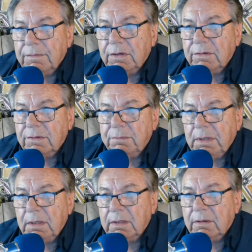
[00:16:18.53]
Here's a
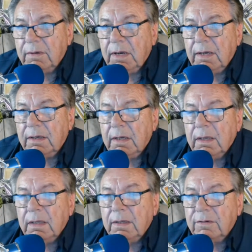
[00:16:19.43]
billet crank.
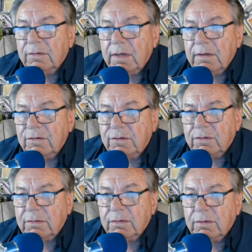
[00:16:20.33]

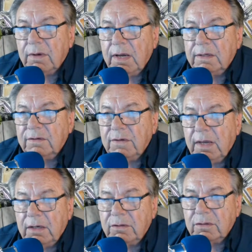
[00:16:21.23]
This crank is
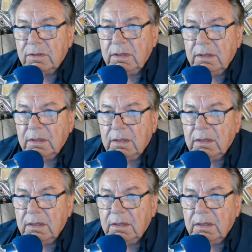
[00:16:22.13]
actually